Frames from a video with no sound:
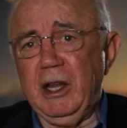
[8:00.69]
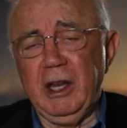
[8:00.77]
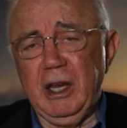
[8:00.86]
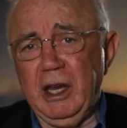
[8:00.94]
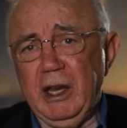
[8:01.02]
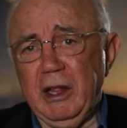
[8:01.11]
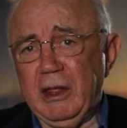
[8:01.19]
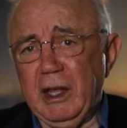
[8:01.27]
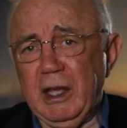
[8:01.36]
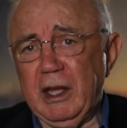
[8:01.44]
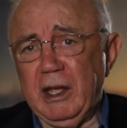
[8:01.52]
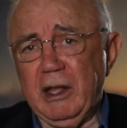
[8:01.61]
done
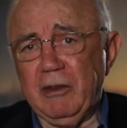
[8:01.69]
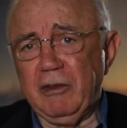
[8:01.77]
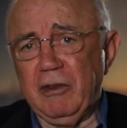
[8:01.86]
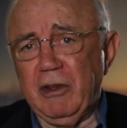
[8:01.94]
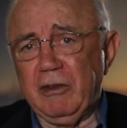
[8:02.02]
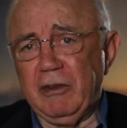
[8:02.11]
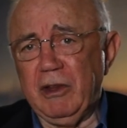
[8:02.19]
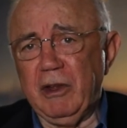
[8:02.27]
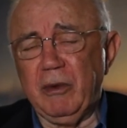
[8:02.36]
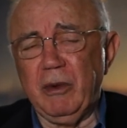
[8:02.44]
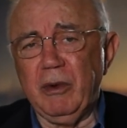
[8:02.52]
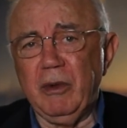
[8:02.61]
anything against Jesse
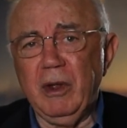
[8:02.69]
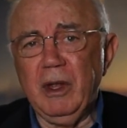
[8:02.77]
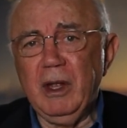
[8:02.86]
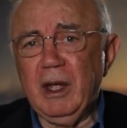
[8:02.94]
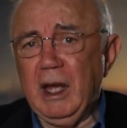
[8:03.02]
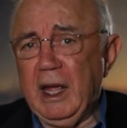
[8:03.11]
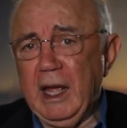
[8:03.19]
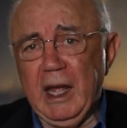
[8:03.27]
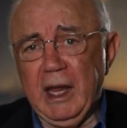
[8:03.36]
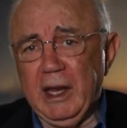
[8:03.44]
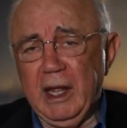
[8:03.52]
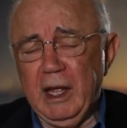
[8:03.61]
Unruh,
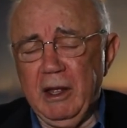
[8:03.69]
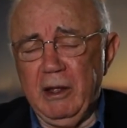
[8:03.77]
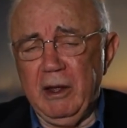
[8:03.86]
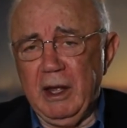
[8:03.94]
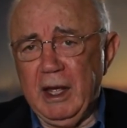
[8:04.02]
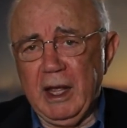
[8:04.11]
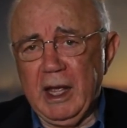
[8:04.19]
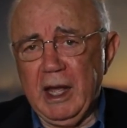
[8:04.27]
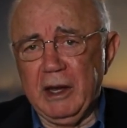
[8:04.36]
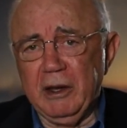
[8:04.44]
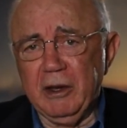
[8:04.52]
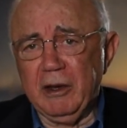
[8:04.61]
I
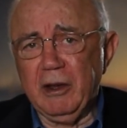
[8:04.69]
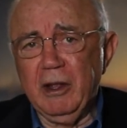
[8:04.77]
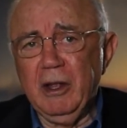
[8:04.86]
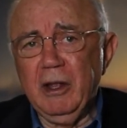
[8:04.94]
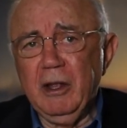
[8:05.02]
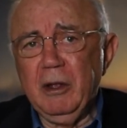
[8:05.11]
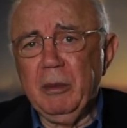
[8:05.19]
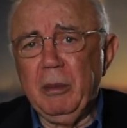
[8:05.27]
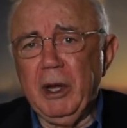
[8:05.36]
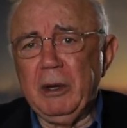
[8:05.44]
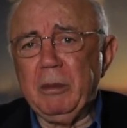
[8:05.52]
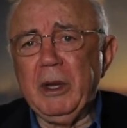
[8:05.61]
hadn't,
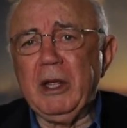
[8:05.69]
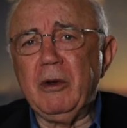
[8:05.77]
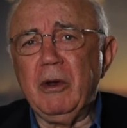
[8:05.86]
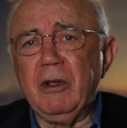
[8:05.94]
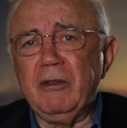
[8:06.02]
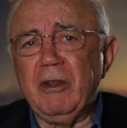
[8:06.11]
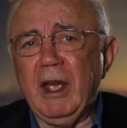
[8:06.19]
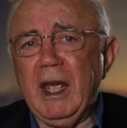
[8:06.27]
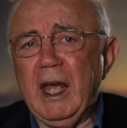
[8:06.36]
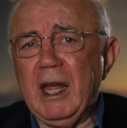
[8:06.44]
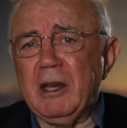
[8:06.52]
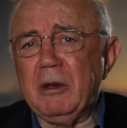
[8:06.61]
but because I
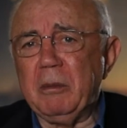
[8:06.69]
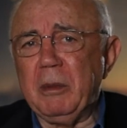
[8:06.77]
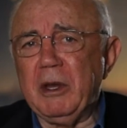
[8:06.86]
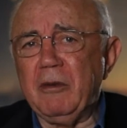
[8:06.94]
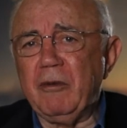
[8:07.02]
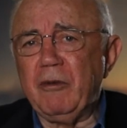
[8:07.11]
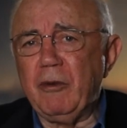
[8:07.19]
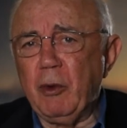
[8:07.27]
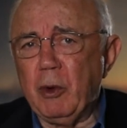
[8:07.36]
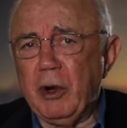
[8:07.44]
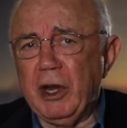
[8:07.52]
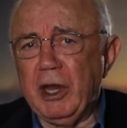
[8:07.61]
hadn't been
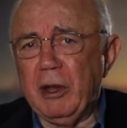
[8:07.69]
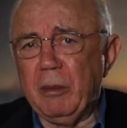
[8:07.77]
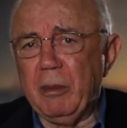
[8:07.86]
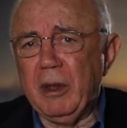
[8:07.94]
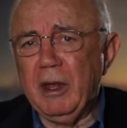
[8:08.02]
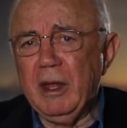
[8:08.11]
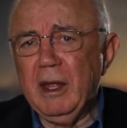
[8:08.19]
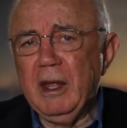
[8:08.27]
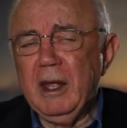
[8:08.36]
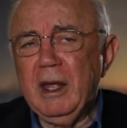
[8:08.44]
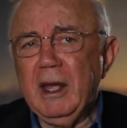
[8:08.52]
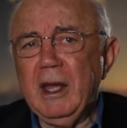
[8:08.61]
for him.
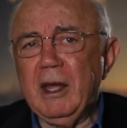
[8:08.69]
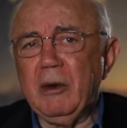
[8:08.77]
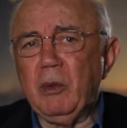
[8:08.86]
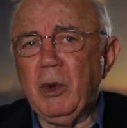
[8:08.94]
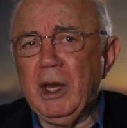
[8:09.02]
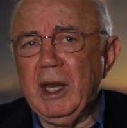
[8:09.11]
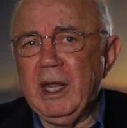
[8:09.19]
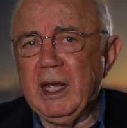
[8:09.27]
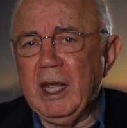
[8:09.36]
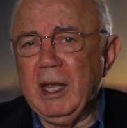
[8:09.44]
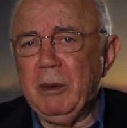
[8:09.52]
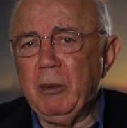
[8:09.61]
And when he
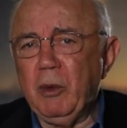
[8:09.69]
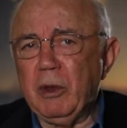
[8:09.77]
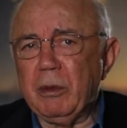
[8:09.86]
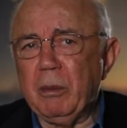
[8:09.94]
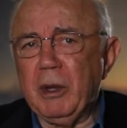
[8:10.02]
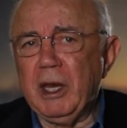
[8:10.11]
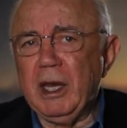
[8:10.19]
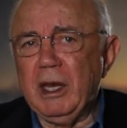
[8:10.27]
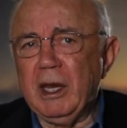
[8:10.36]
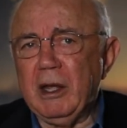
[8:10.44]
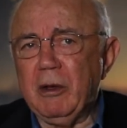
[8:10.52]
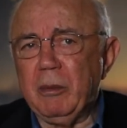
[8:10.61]
came with money
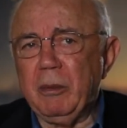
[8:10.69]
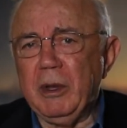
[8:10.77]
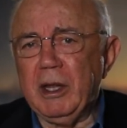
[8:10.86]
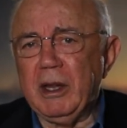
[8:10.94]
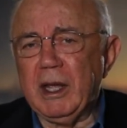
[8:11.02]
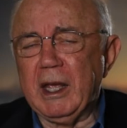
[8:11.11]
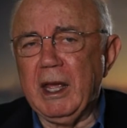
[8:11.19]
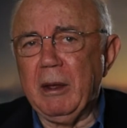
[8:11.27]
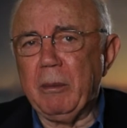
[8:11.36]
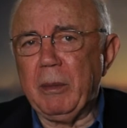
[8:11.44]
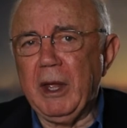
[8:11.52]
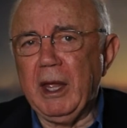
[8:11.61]
to help me in the
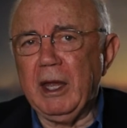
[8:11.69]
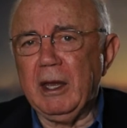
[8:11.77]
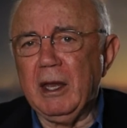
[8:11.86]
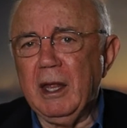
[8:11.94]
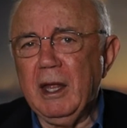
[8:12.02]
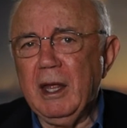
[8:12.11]
campaign,